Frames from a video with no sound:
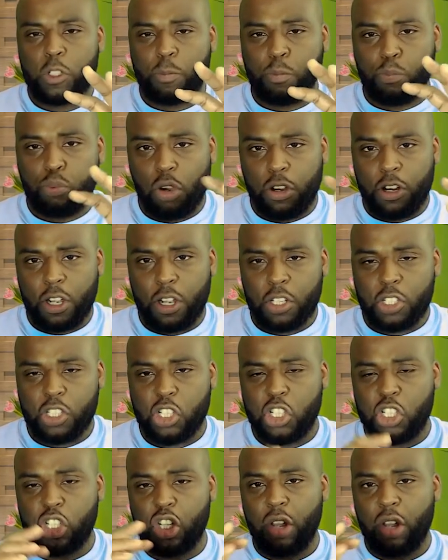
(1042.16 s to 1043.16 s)
products,
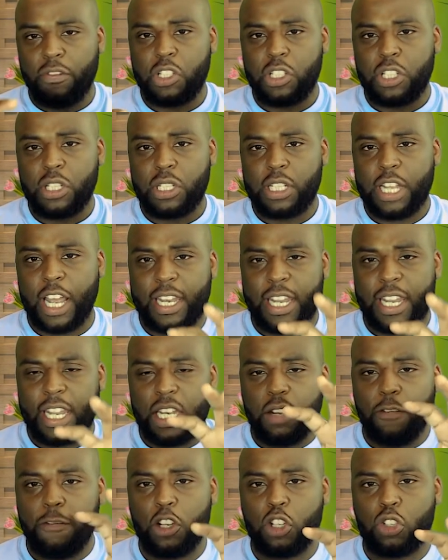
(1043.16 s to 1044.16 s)
services and
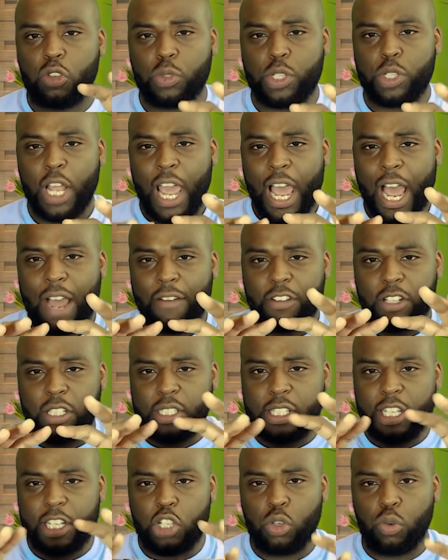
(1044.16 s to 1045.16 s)
individuals have a
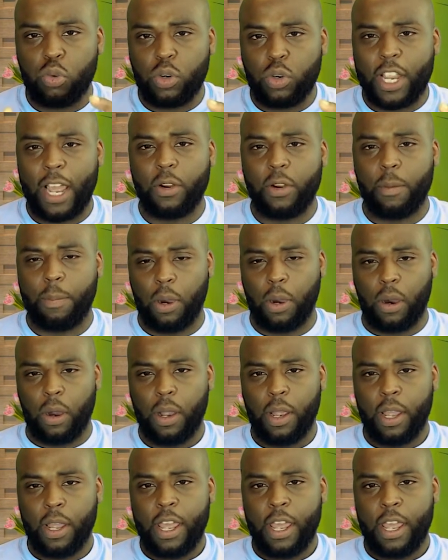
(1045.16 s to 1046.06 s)
digital counterpart